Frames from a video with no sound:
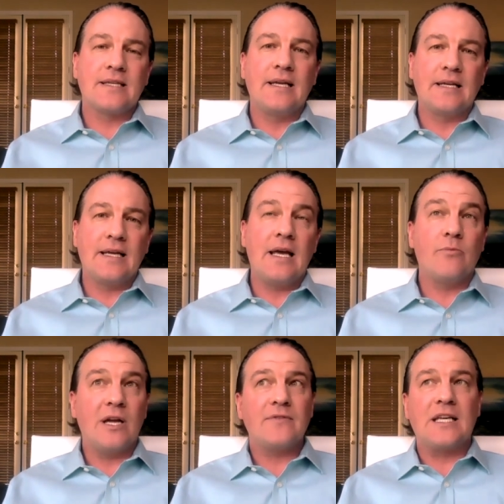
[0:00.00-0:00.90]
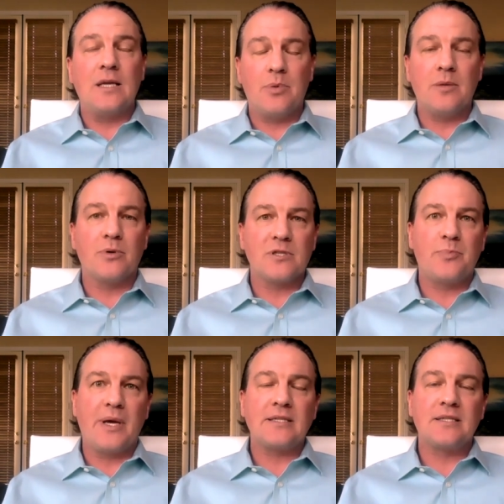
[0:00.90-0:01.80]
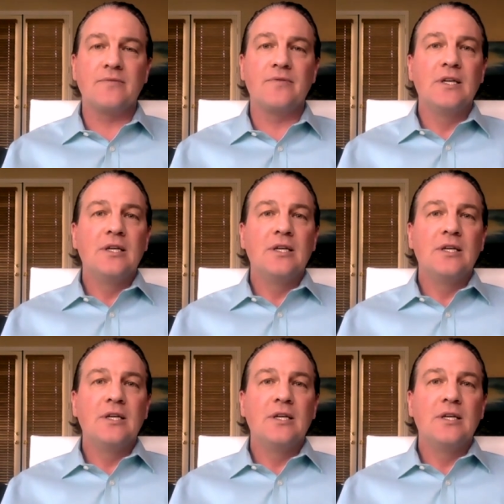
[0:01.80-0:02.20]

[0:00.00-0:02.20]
And again, we have to keep it in perspective.